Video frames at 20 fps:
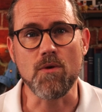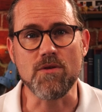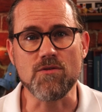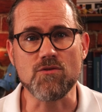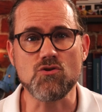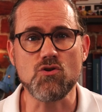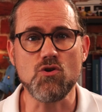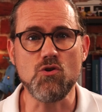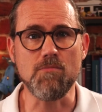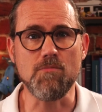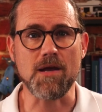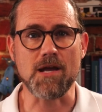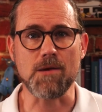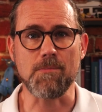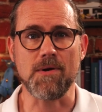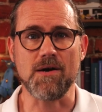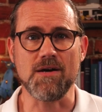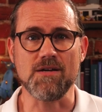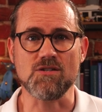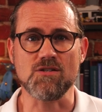with 2
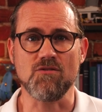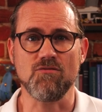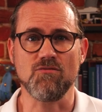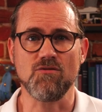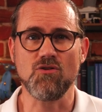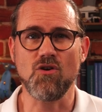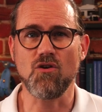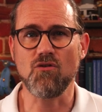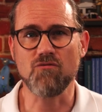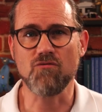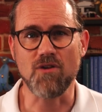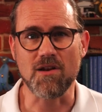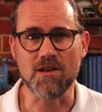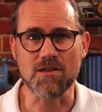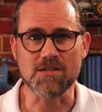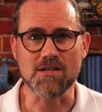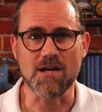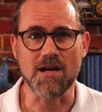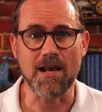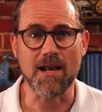MB of
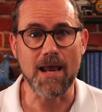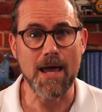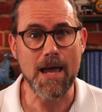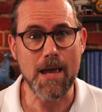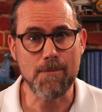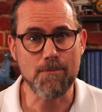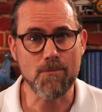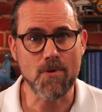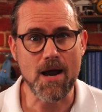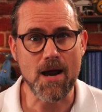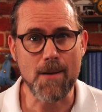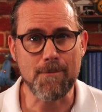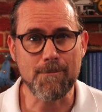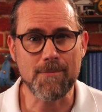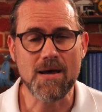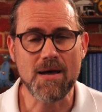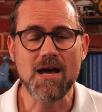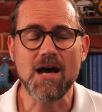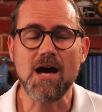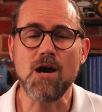non-volatile MRAM
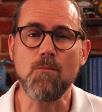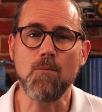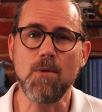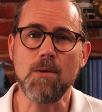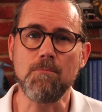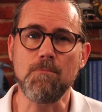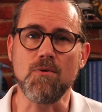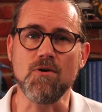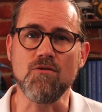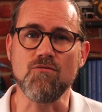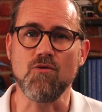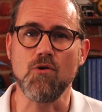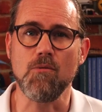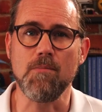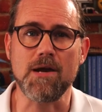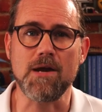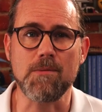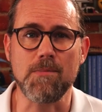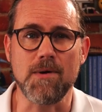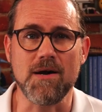and 1.4
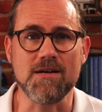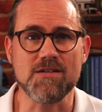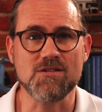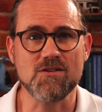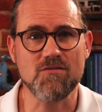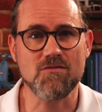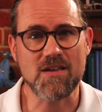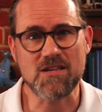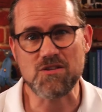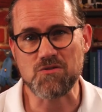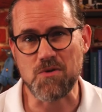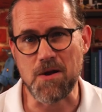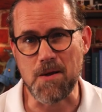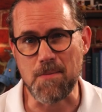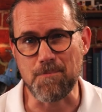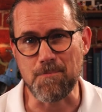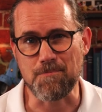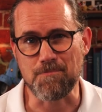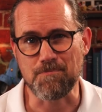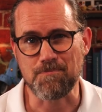MB of
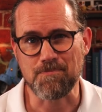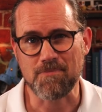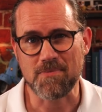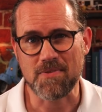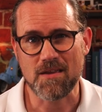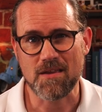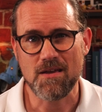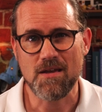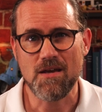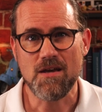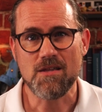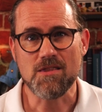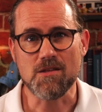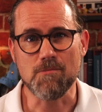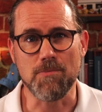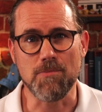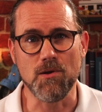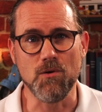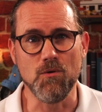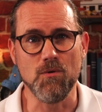SRAM. The
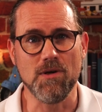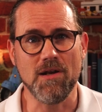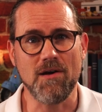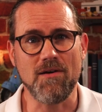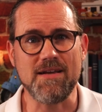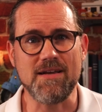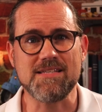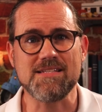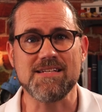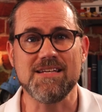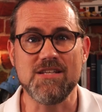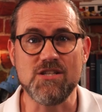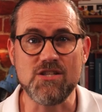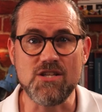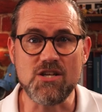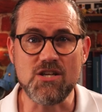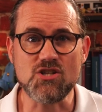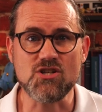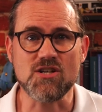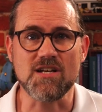Blue Lite
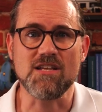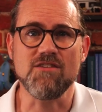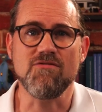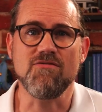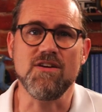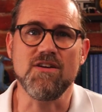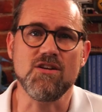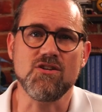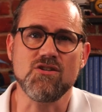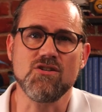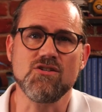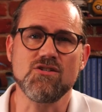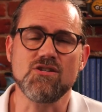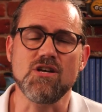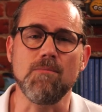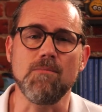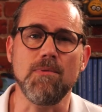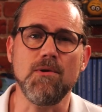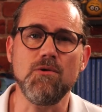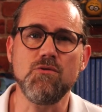additionally features
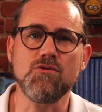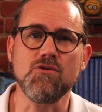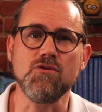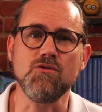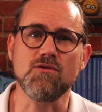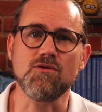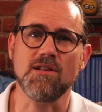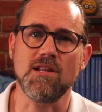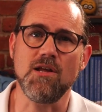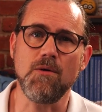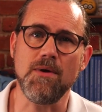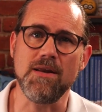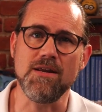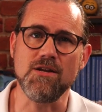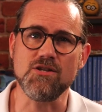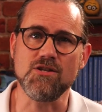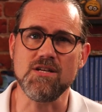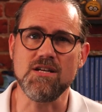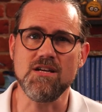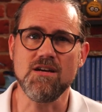a Bluetooth Low
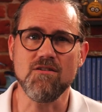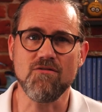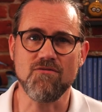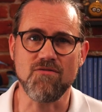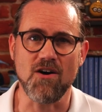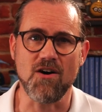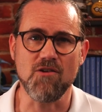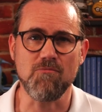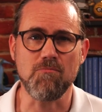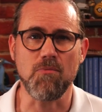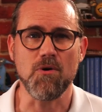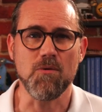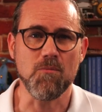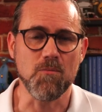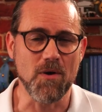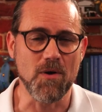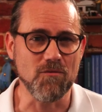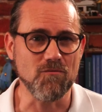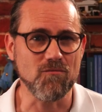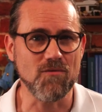Energy 5.1
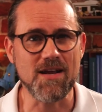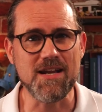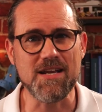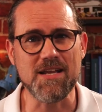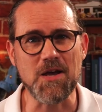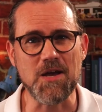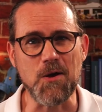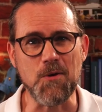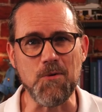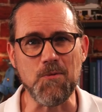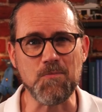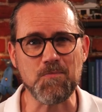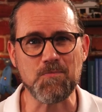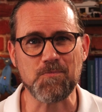radio.